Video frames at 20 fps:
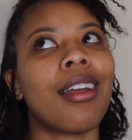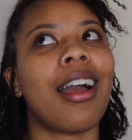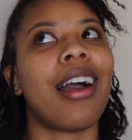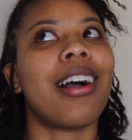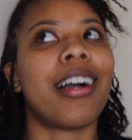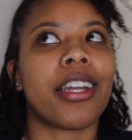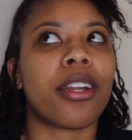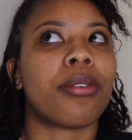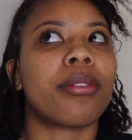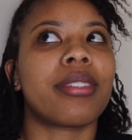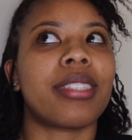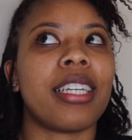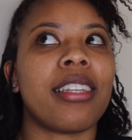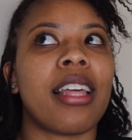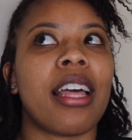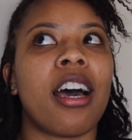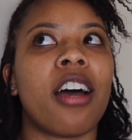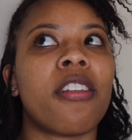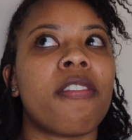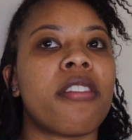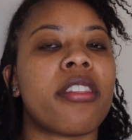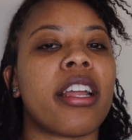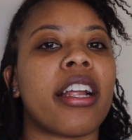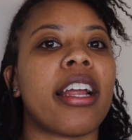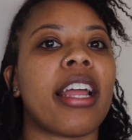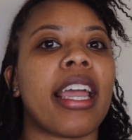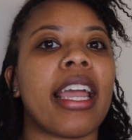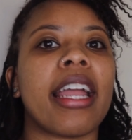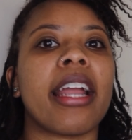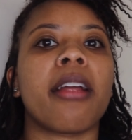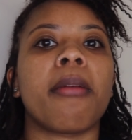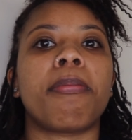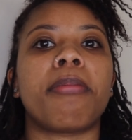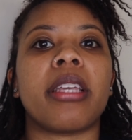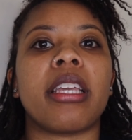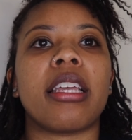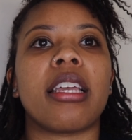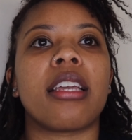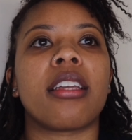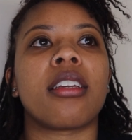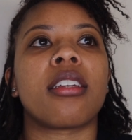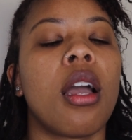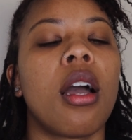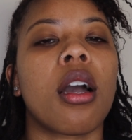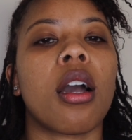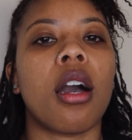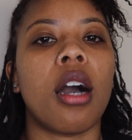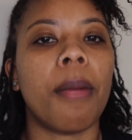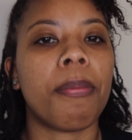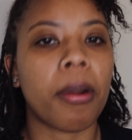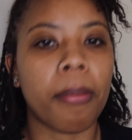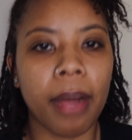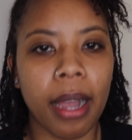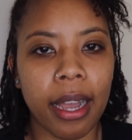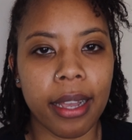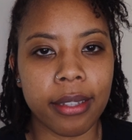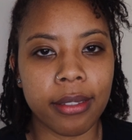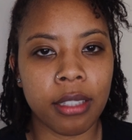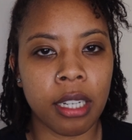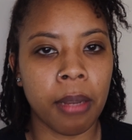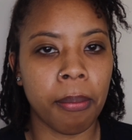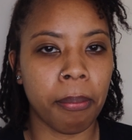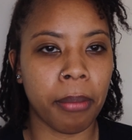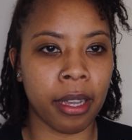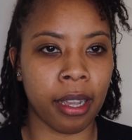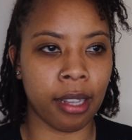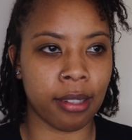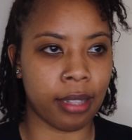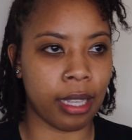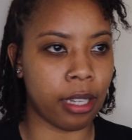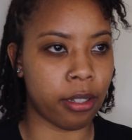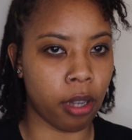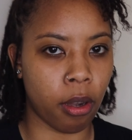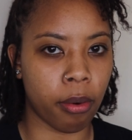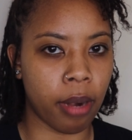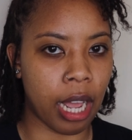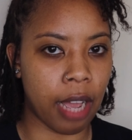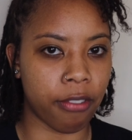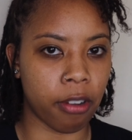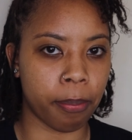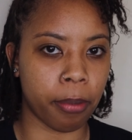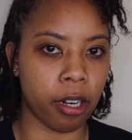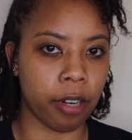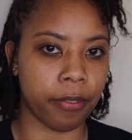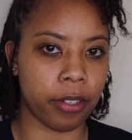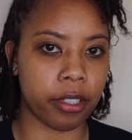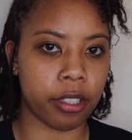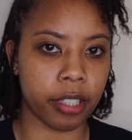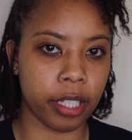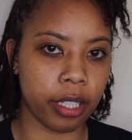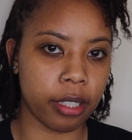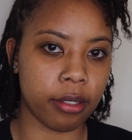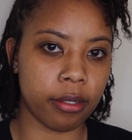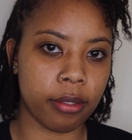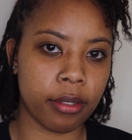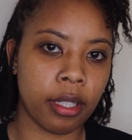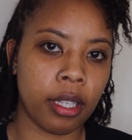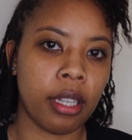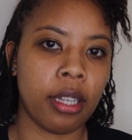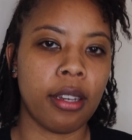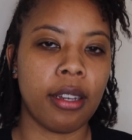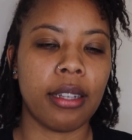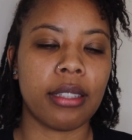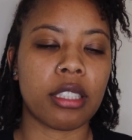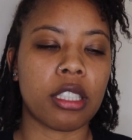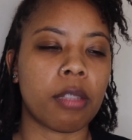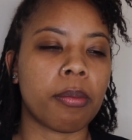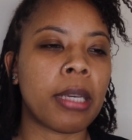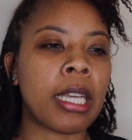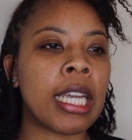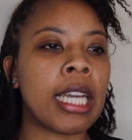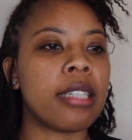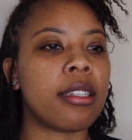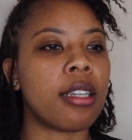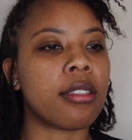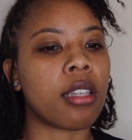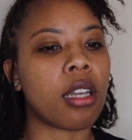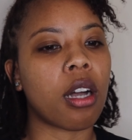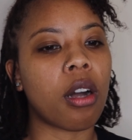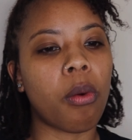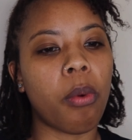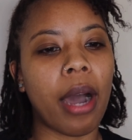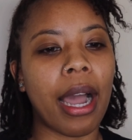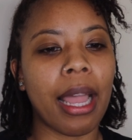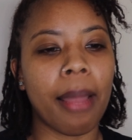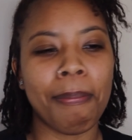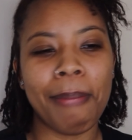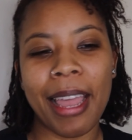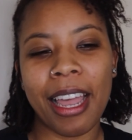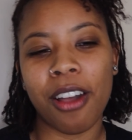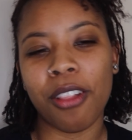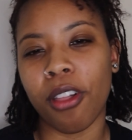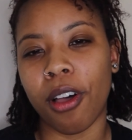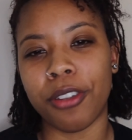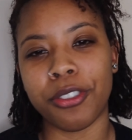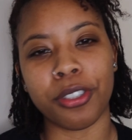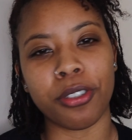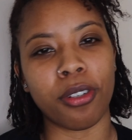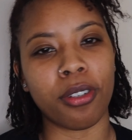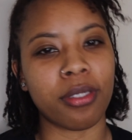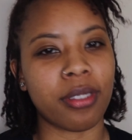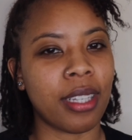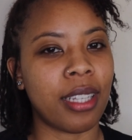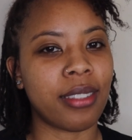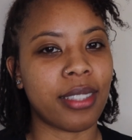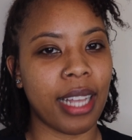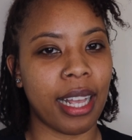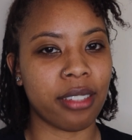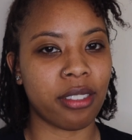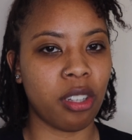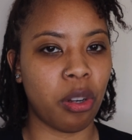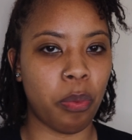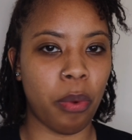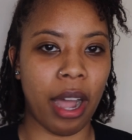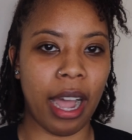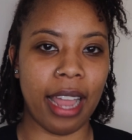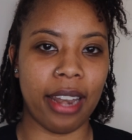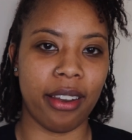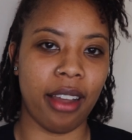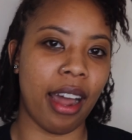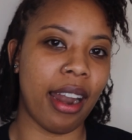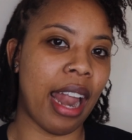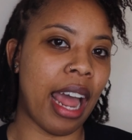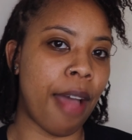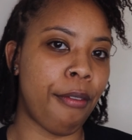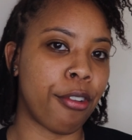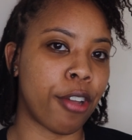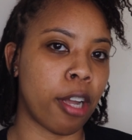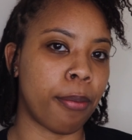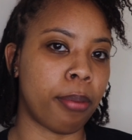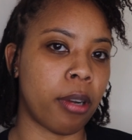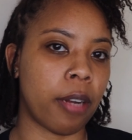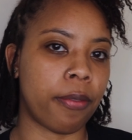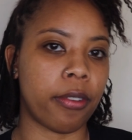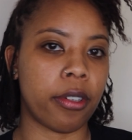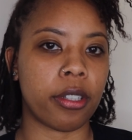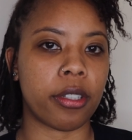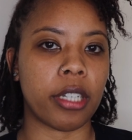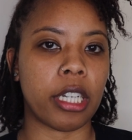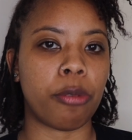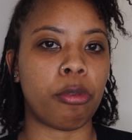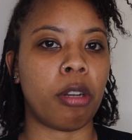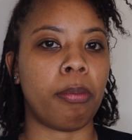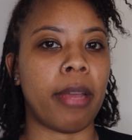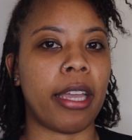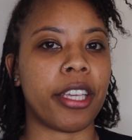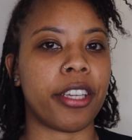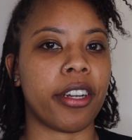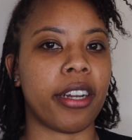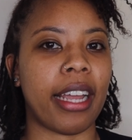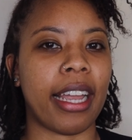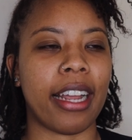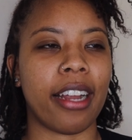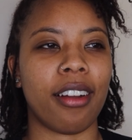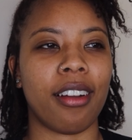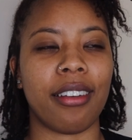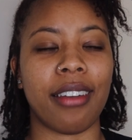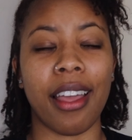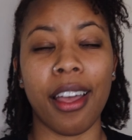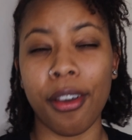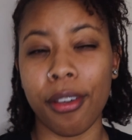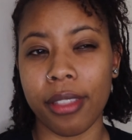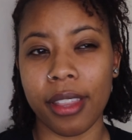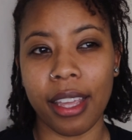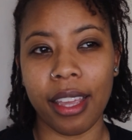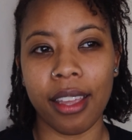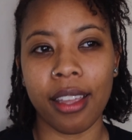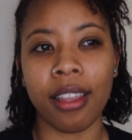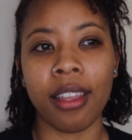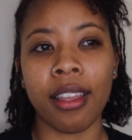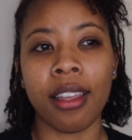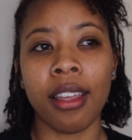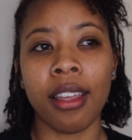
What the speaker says: I don't see the health of their hair being compromised because they don't have a perfect grid. To me, it doesn't quite make logical sense as to why not having a perfect grid would make your hair unhealthy.